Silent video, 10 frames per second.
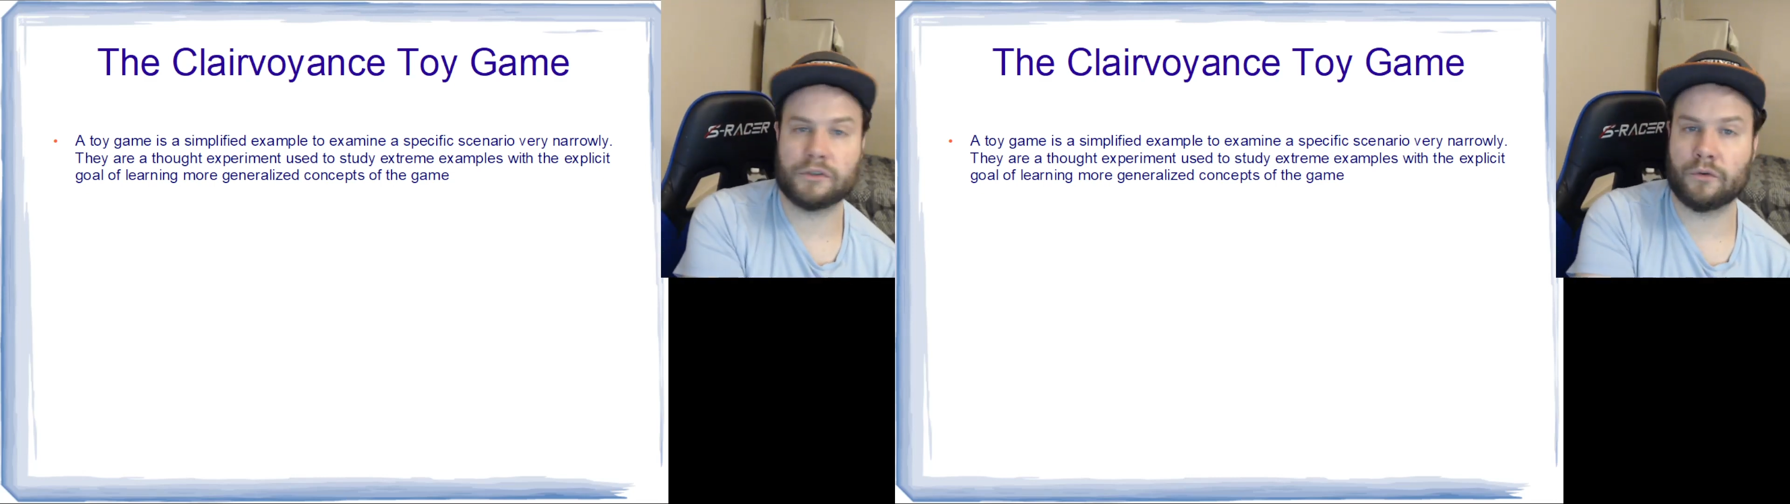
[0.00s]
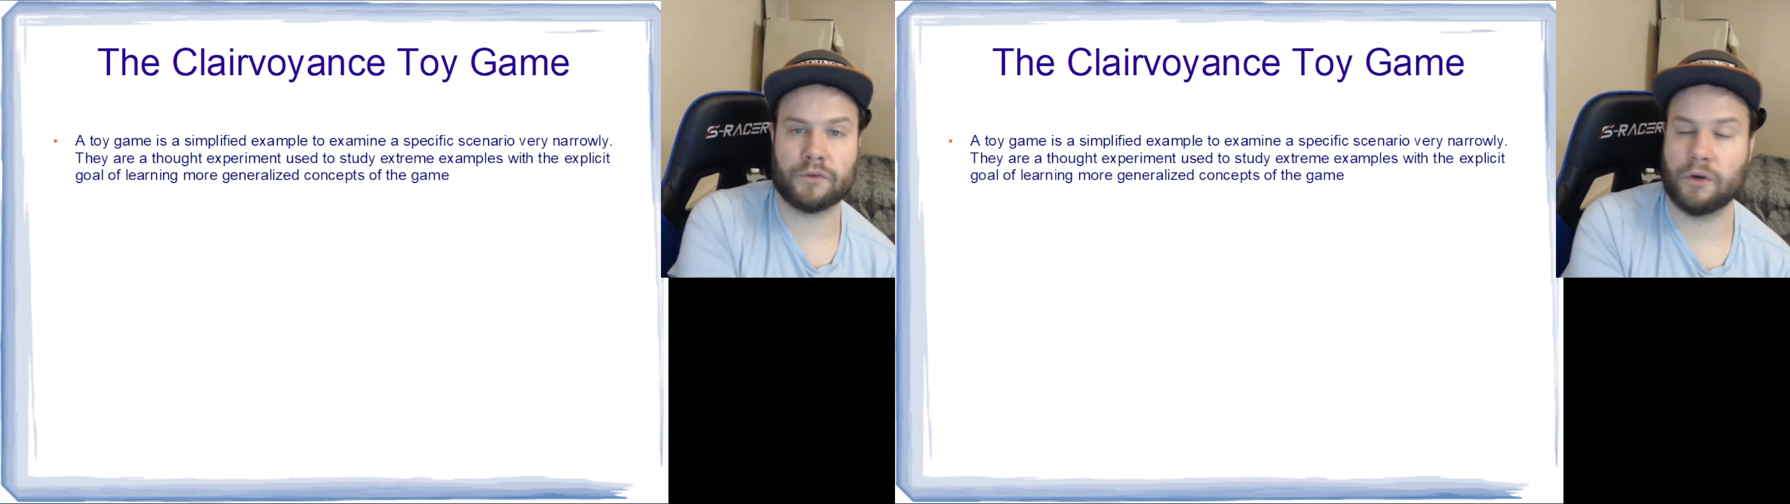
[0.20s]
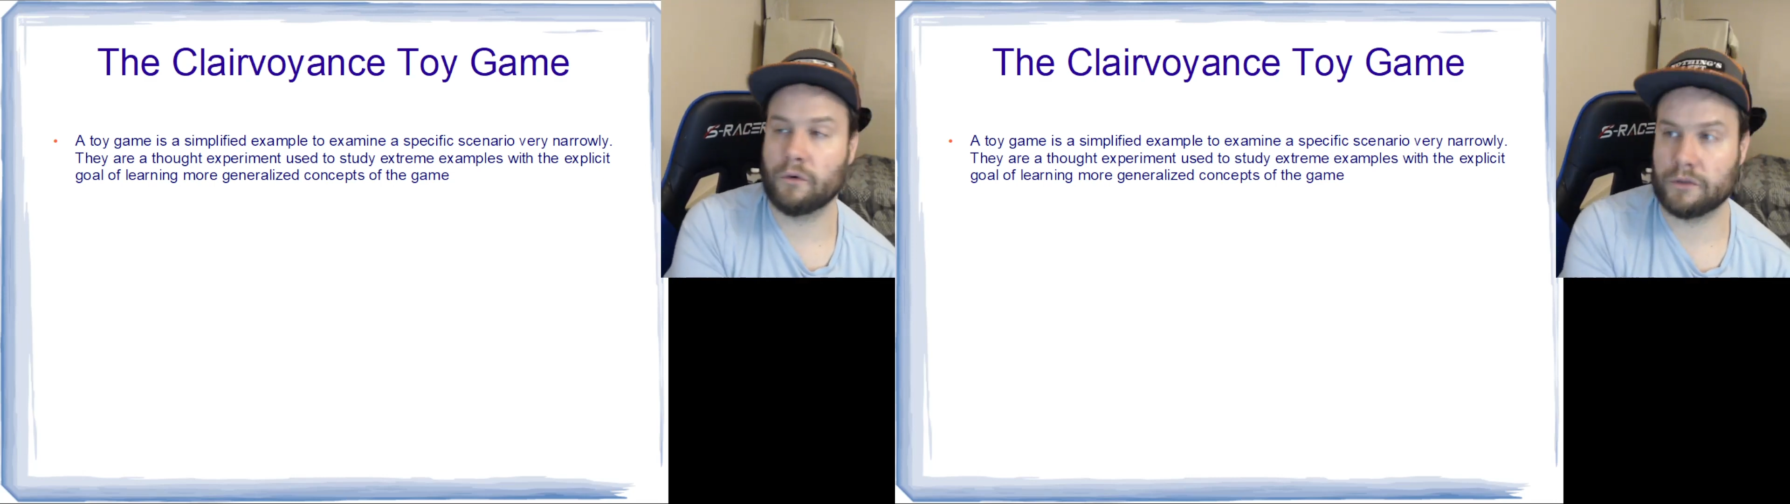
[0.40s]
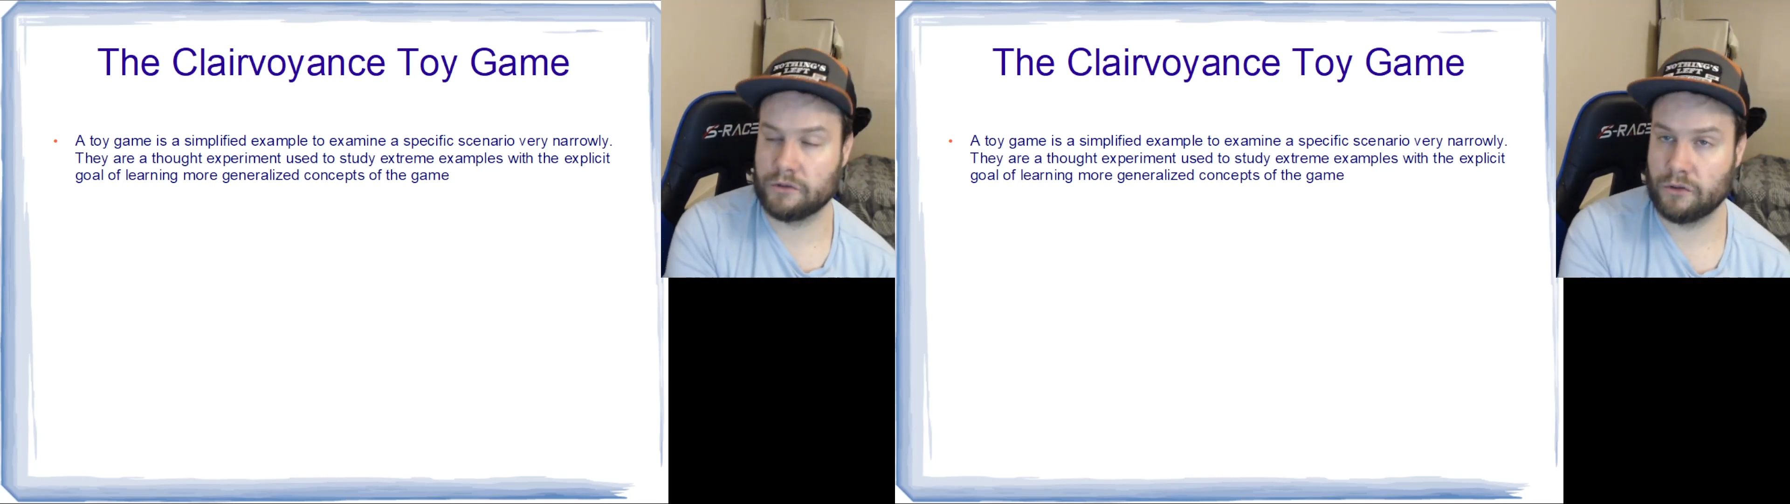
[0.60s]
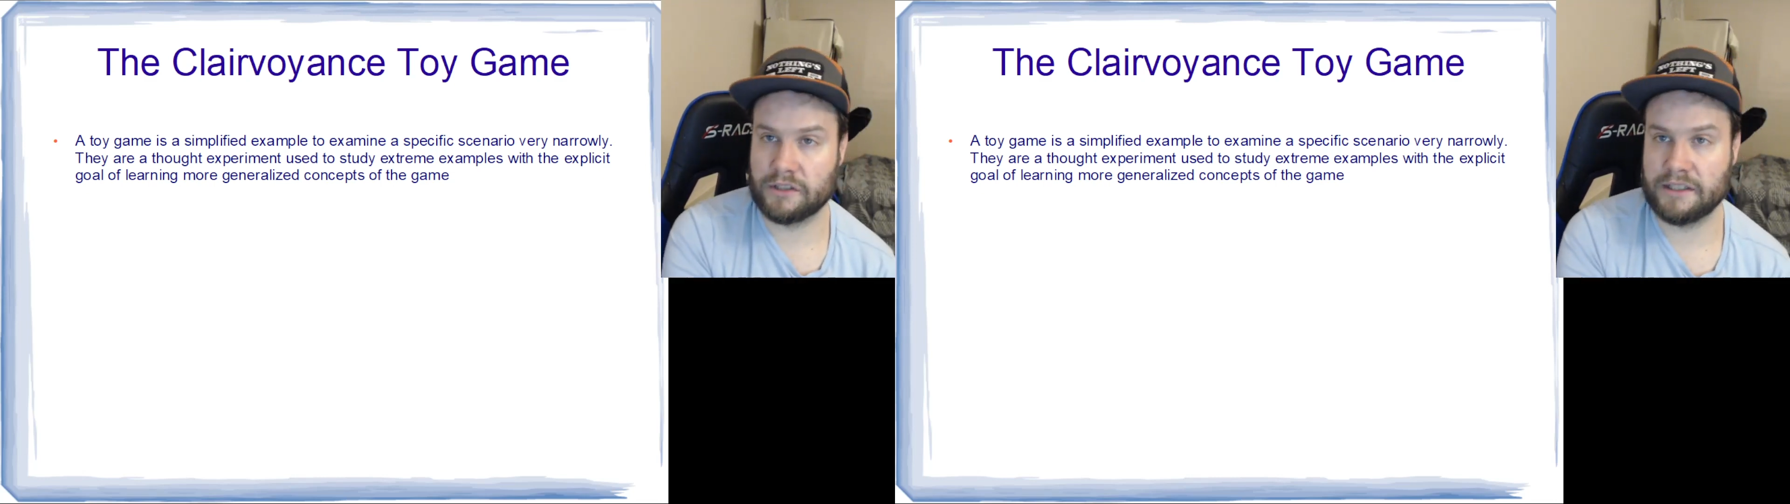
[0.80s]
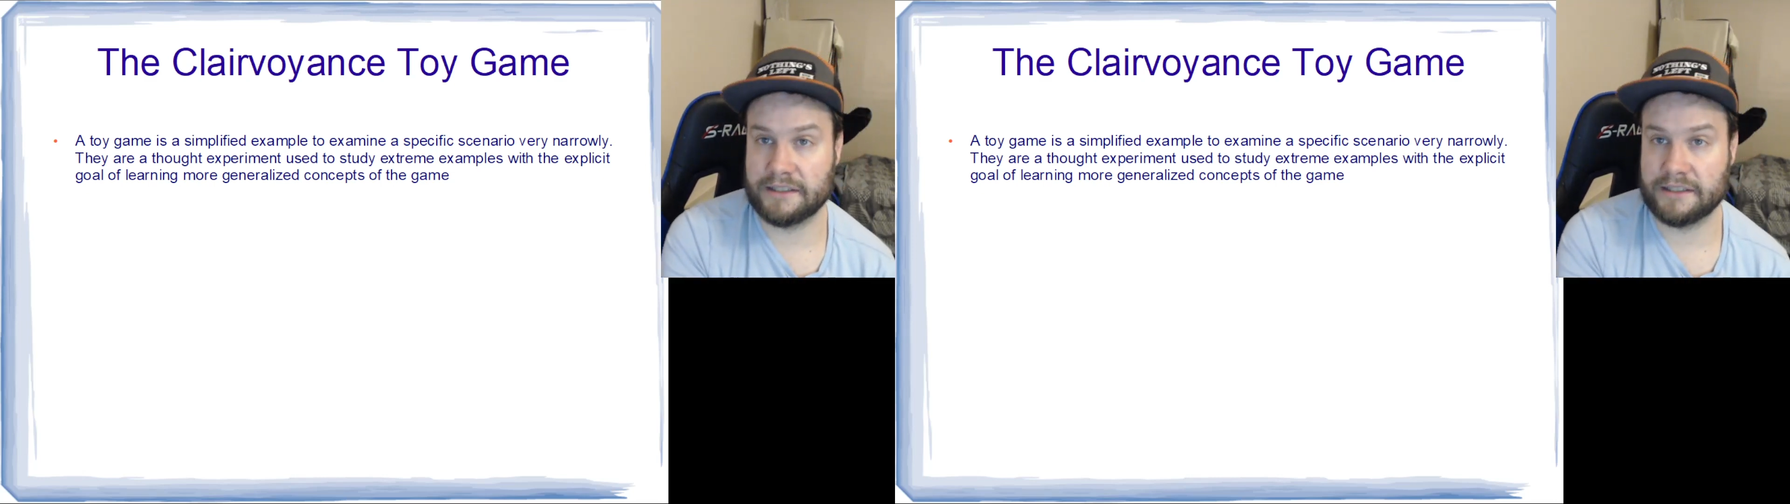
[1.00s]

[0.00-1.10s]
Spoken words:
and over and over and looking